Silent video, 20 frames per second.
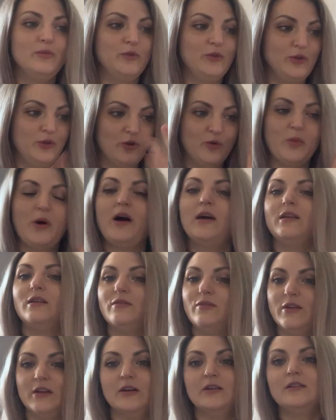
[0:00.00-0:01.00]
your body
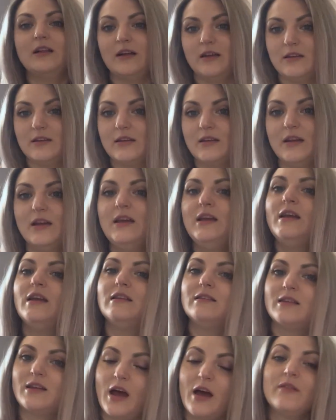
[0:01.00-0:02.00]
feel like
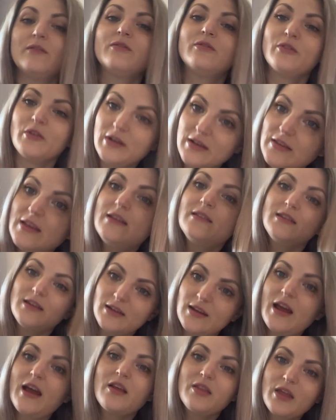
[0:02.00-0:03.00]
it's not freezing to
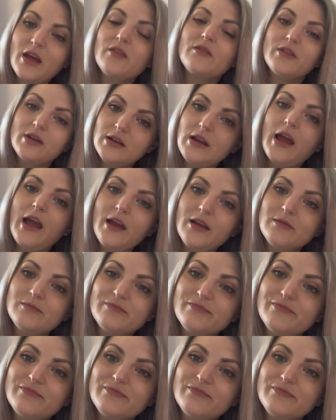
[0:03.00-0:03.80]
death every day.